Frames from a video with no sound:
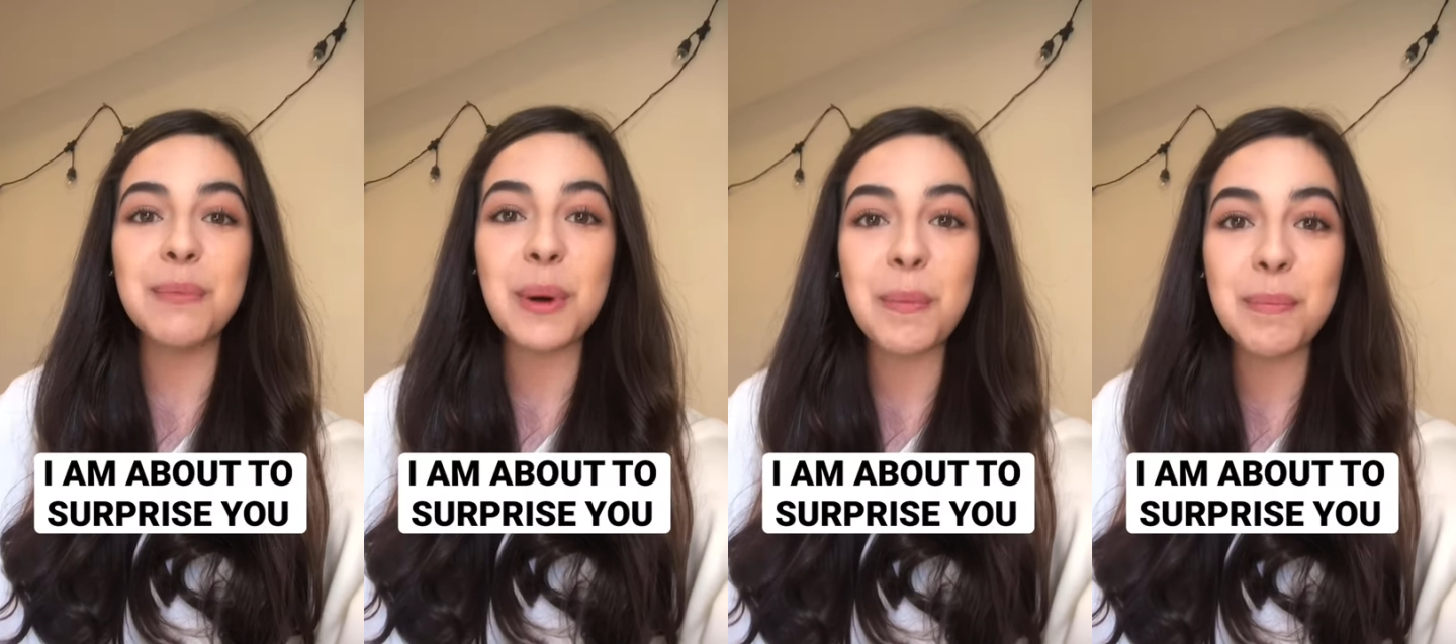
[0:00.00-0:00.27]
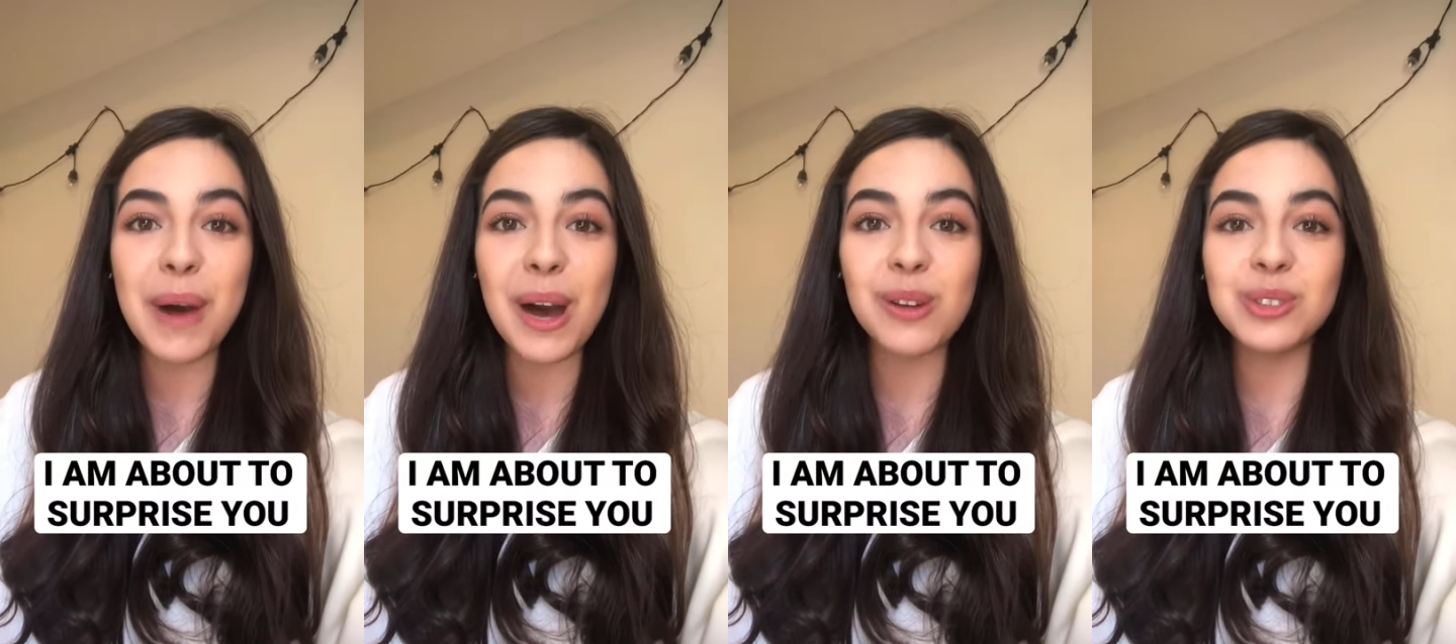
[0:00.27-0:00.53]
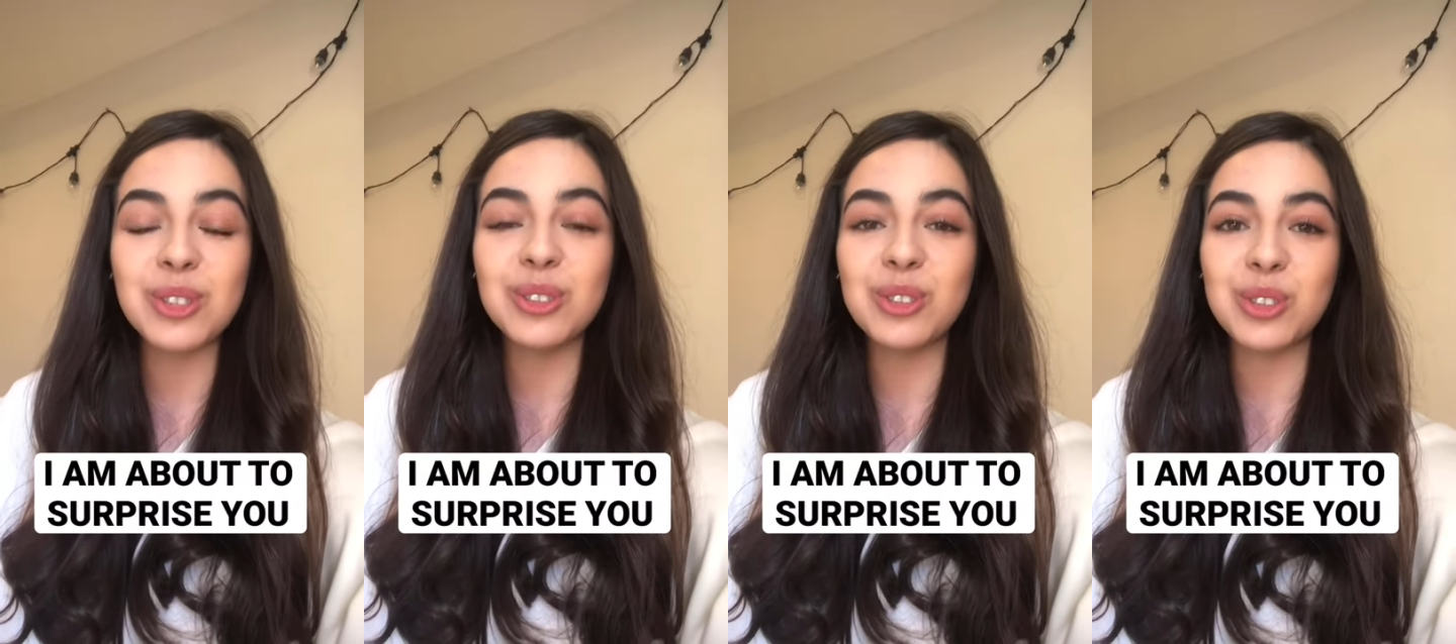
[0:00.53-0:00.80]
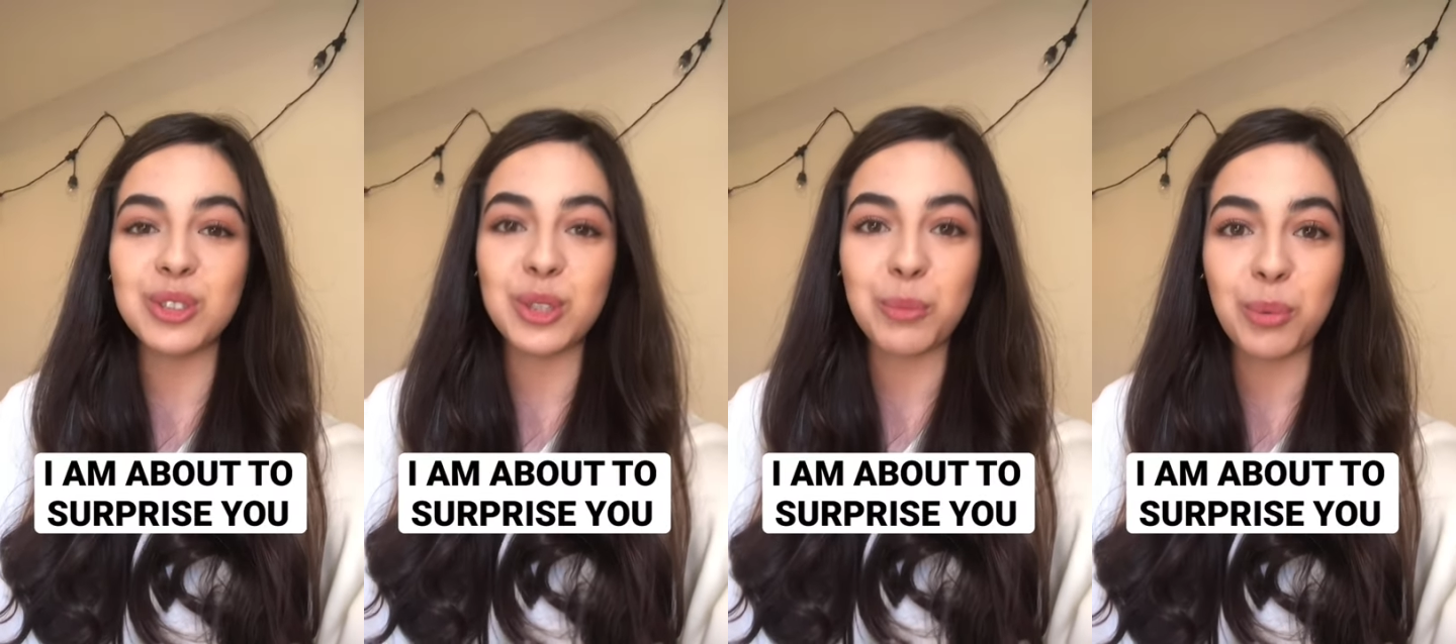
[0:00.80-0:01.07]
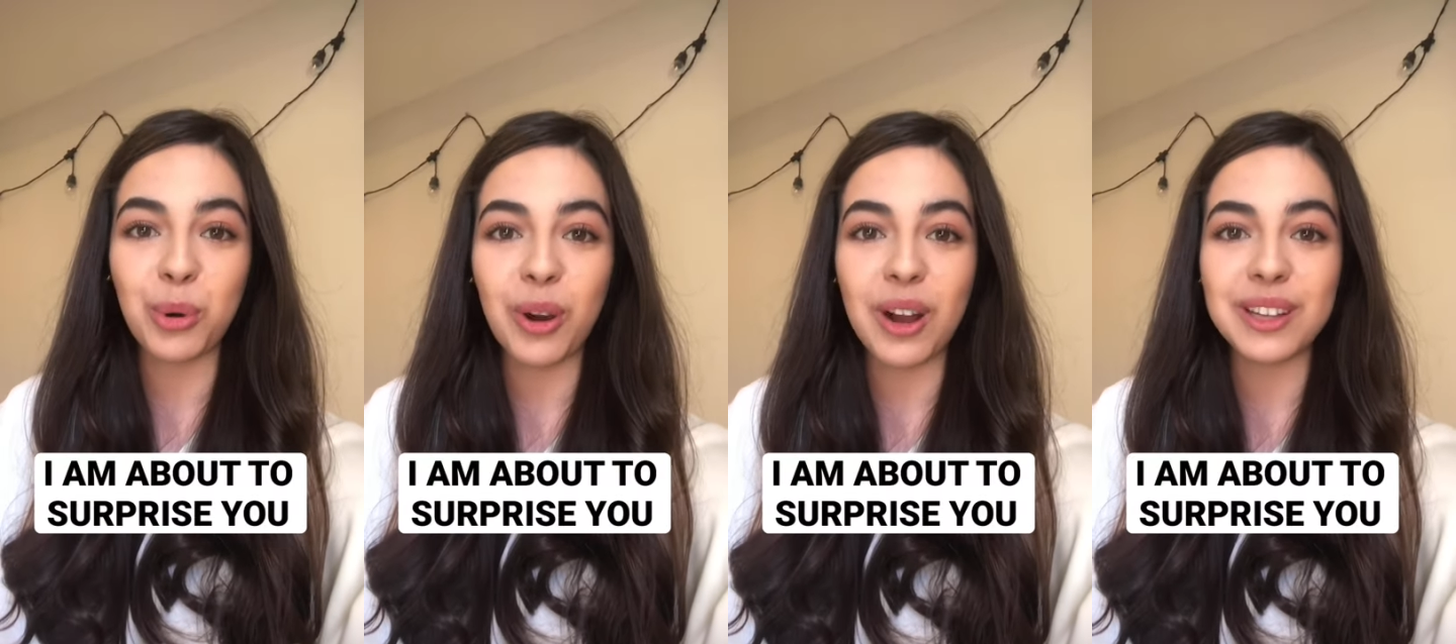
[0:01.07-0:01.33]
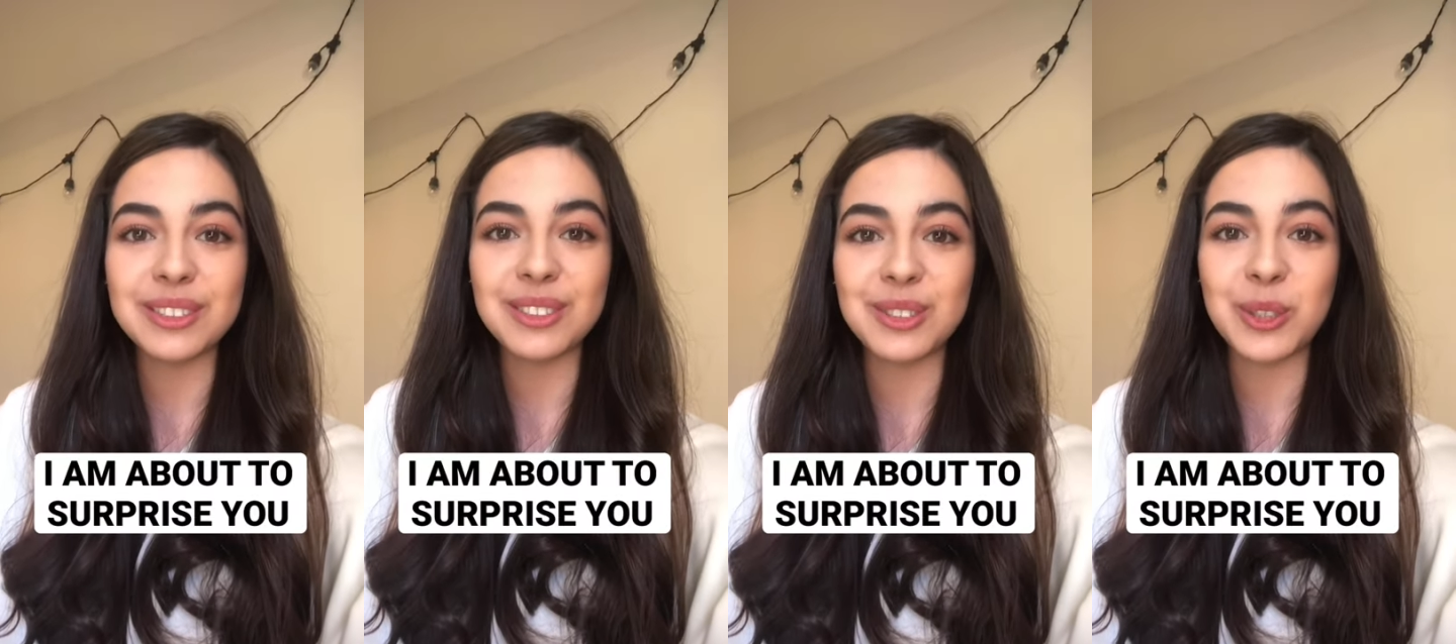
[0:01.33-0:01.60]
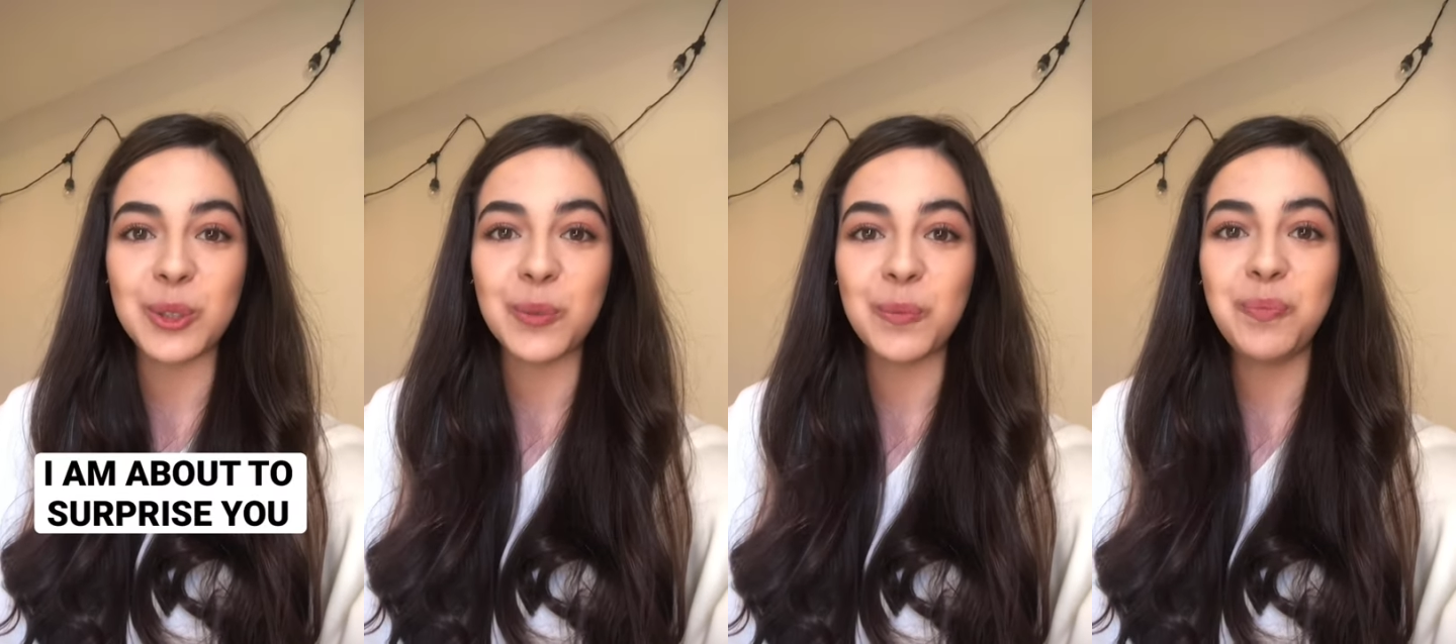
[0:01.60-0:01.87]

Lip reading: about to surprise you.